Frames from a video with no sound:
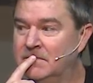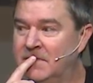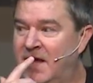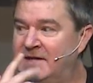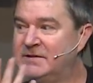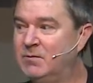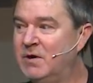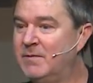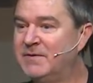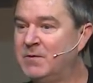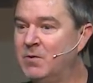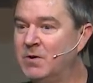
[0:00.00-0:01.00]
I said, What
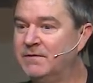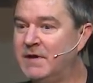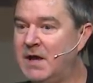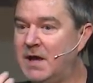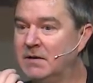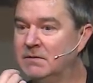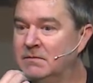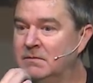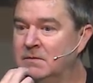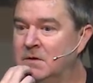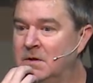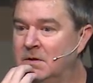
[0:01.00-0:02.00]
about the Word of God?
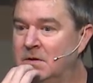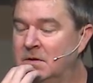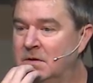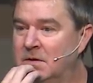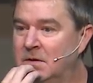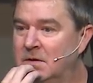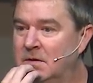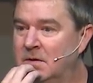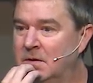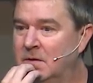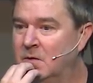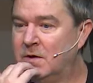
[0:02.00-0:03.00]

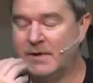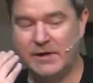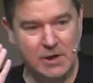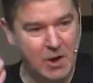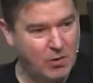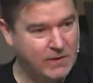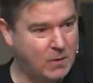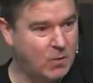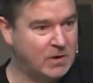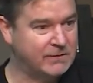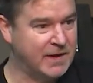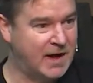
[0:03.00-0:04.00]
What about knowing the
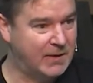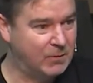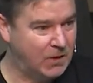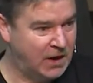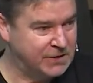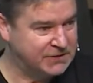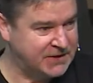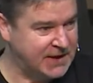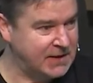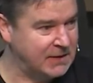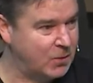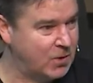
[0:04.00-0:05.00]
Word of God,
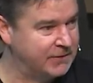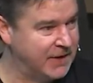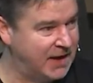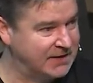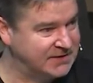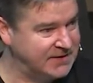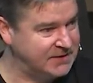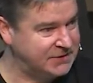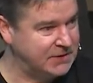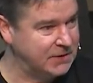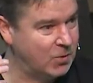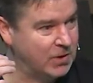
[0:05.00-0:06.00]
understanding the Word of God,
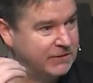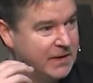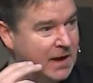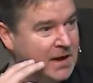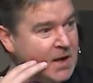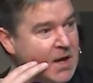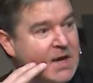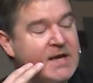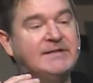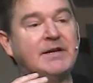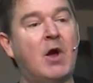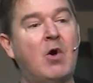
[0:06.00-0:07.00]
teaching the Word of God? He
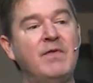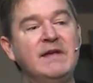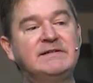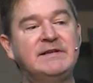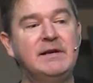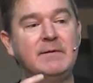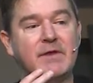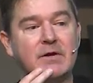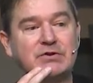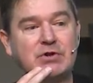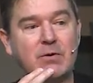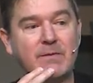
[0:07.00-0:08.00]
said, Oh, they send them their
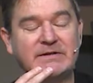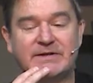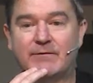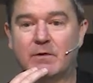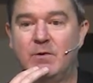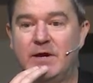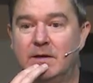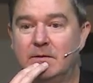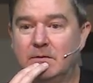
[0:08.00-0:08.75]
sermons every week.